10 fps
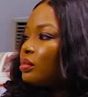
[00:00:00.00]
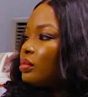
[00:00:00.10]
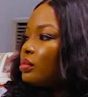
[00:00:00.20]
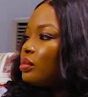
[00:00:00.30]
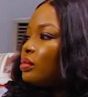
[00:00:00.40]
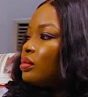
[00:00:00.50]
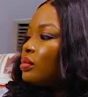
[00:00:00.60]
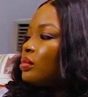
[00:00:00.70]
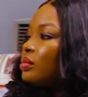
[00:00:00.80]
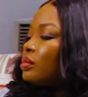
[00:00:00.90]

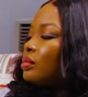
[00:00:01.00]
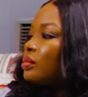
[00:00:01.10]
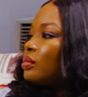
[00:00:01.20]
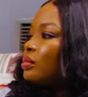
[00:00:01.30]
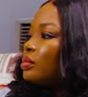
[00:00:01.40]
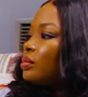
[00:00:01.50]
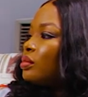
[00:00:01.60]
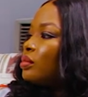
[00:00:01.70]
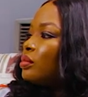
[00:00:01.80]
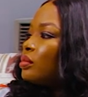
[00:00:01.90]

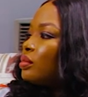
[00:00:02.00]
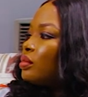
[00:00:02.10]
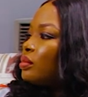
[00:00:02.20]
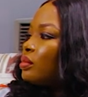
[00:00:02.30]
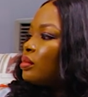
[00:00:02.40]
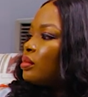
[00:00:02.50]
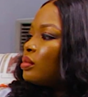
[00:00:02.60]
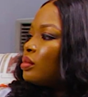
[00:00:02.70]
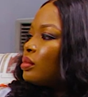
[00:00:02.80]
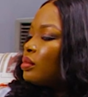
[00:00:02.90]

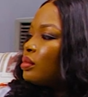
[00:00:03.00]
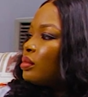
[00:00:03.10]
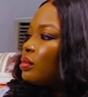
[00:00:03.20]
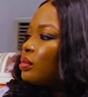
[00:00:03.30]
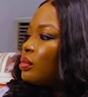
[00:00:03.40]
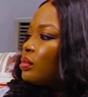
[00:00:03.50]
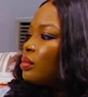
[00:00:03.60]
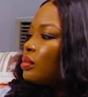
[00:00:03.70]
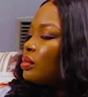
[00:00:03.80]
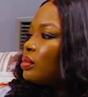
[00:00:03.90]

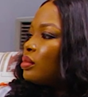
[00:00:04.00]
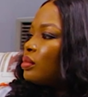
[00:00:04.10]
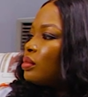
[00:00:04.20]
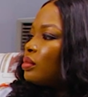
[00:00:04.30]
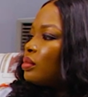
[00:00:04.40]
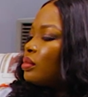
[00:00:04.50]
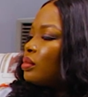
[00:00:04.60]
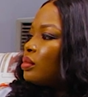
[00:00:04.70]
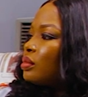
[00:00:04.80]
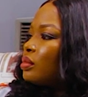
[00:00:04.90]

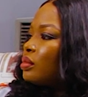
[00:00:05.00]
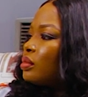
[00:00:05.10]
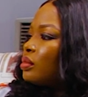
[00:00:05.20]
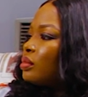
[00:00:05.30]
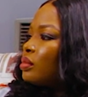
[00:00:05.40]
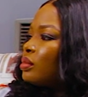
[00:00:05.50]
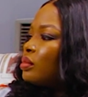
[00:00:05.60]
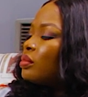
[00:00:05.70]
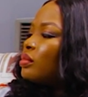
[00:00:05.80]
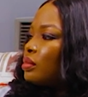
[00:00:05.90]

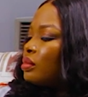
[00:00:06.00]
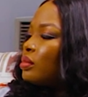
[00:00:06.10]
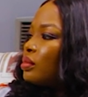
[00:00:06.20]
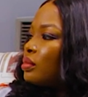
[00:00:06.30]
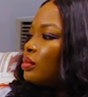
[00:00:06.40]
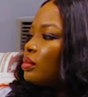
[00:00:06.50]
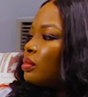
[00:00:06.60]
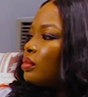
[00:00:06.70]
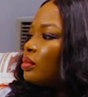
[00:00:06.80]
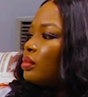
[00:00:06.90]

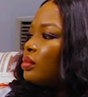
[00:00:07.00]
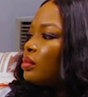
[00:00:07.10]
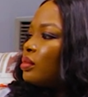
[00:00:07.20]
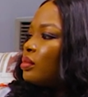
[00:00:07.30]
The person shown says nothing.